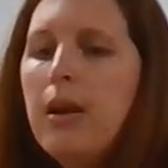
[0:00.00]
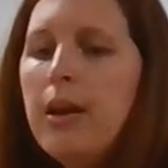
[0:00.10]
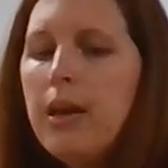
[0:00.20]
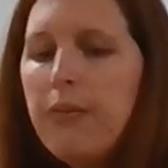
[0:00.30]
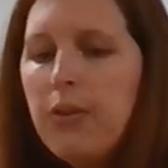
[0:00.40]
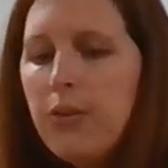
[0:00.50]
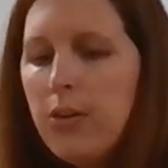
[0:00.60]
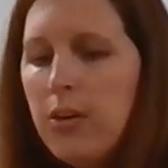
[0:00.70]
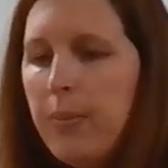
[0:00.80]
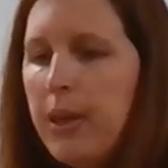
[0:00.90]
All right, if you
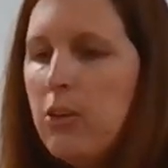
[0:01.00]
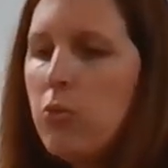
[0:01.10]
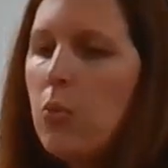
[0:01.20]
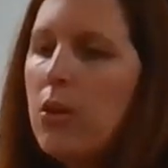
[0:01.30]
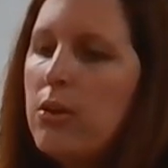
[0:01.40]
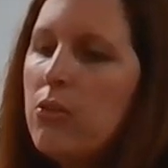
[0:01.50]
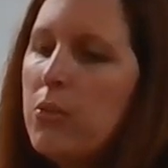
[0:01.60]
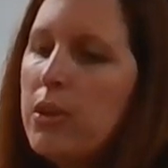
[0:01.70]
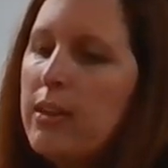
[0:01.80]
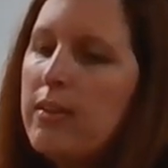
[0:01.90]
turn to page
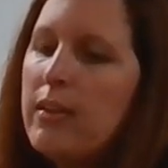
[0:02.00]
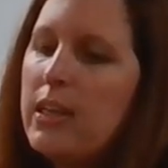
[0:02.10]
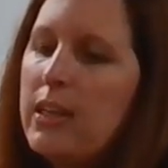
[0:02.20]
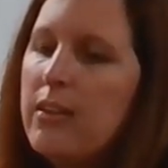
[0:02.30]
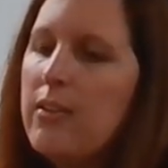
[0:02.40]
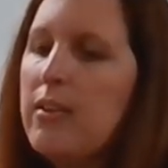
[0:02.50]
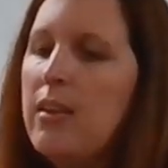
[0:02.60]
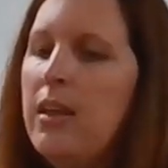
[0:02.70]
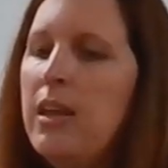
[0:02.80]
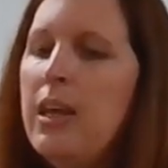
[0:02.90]
126,
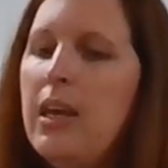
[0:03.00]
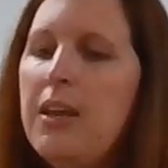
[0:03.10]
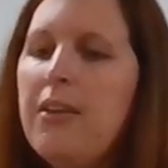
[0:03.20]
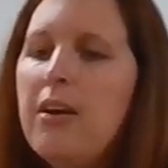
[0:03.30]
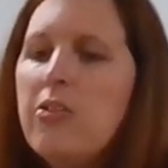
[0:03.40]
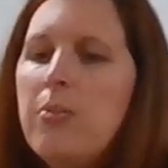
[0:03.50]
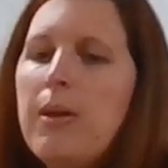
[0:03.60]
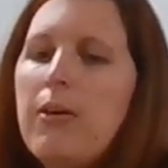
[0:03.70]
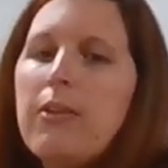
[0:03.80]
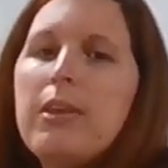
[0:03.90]
it talks
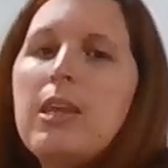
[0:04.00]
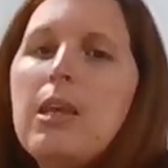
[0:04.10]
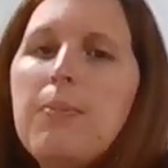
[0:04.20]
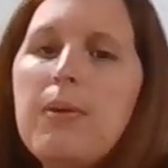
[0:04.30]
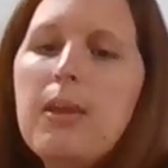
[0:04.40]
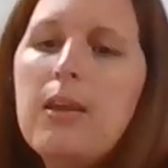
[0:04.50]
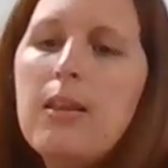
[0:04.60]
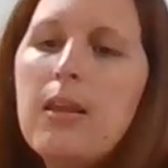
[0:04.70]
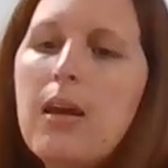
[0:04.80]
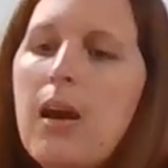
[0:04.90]
about
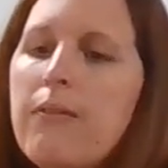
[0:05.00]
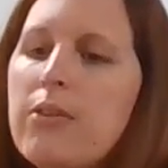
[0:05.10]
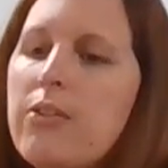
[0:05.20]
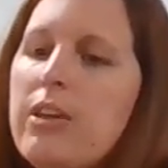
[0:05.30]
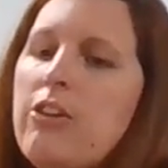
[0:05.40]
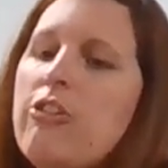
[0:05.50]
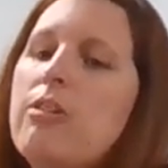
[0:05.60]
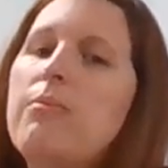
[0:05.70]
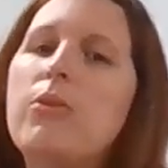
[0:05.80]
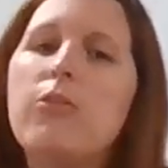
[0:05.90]
keeping the
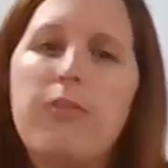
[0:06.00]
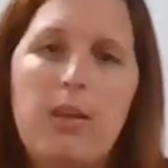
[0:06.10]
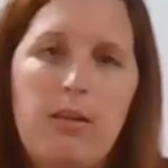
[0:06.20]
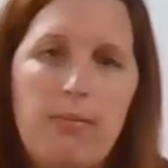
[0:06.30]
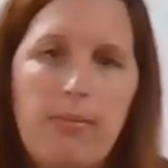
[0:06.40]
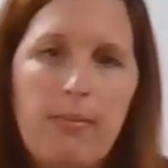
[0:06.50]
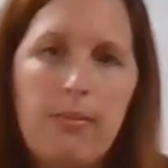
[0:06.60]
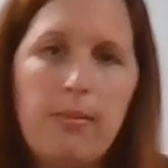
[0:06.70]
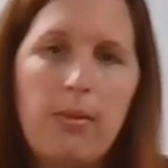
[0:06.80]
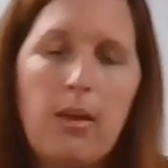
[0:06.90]
conversation moving,
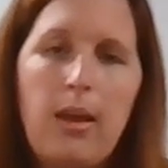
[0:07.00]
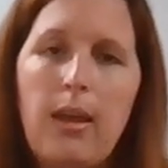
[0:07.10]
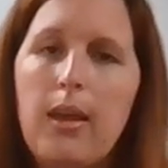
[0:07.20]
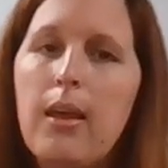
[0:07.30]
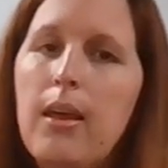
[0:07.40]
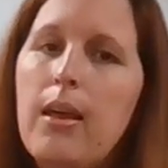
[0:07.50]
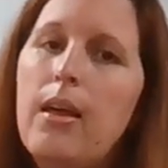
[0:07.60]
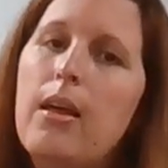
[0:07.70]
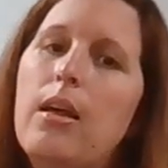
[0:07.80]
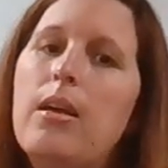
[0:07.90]
okay?
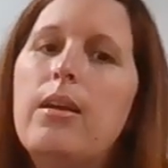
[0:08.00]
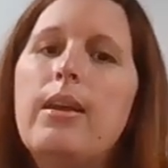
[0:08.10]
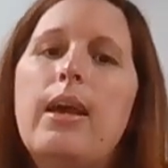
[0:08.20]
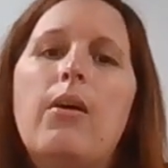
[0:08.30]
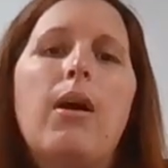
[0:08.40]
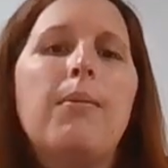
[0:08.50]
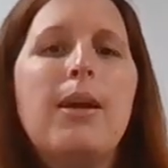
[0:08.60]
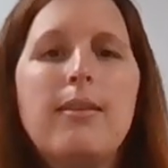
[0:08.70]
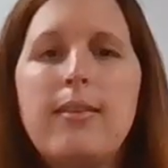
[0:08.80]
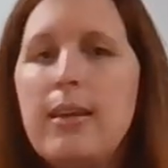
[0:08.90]
Now, I'm
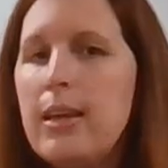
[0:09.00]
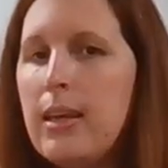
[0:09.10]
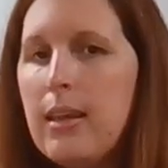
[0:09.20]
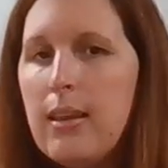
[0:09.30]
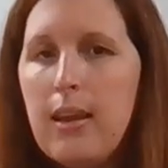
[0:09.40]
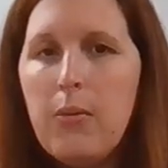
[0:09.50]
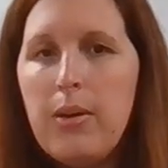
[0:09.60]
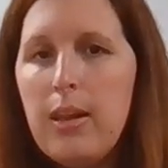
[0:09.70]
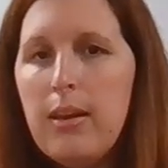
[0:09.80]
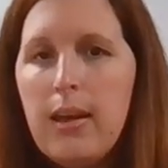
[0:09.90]
not saying that
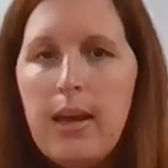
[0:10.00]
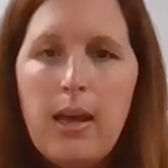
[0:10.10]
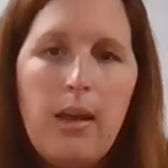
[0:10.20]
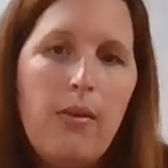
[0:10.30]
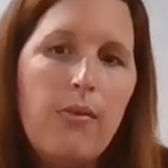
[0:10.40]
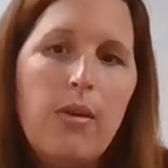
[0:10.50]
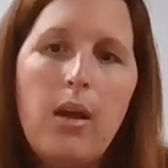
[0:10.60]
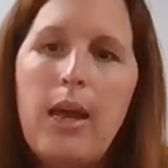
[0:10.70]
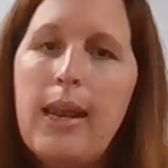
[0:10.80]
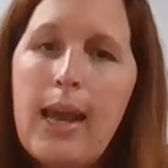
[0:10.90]
we need to have
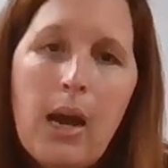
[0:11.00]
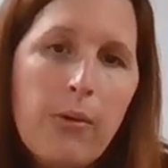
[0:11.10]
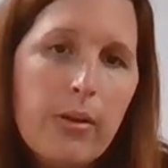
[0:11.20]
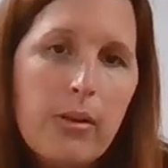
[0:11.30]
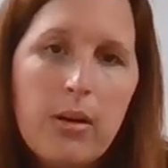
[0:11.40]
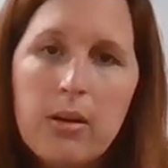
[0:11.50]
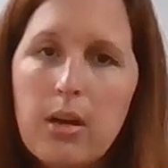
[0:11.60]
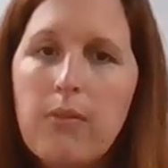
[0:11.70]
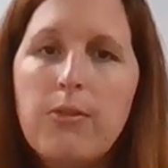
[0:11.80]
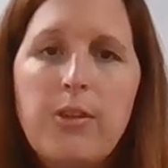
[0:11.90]
an hour-long
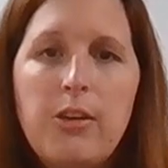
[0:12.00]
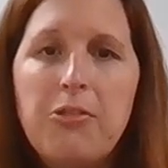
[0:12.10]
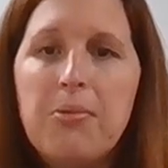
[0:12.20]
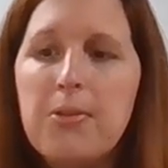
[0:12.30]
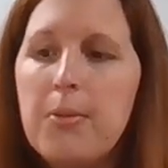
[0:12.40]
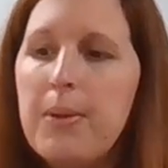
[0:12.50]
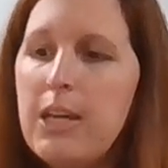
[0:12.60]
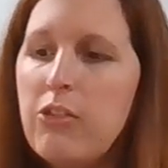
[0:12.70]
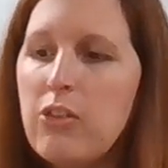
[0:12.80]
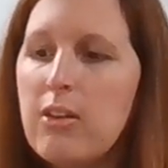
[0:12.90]
conversation with our
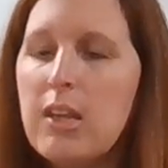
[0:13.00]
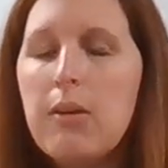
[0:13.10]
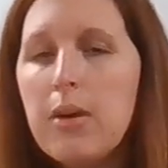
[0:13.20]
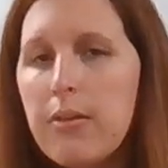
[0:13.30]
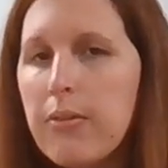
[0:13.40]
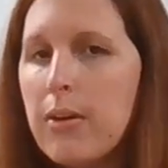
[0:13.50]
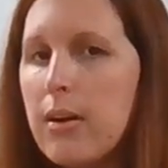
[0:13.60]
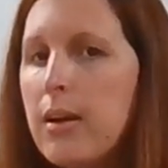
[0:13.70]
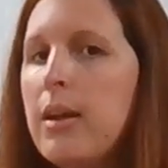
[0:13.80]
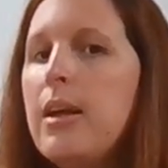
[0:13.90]
patients.
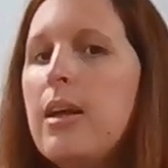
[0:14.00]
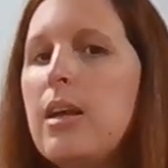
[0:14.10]
However,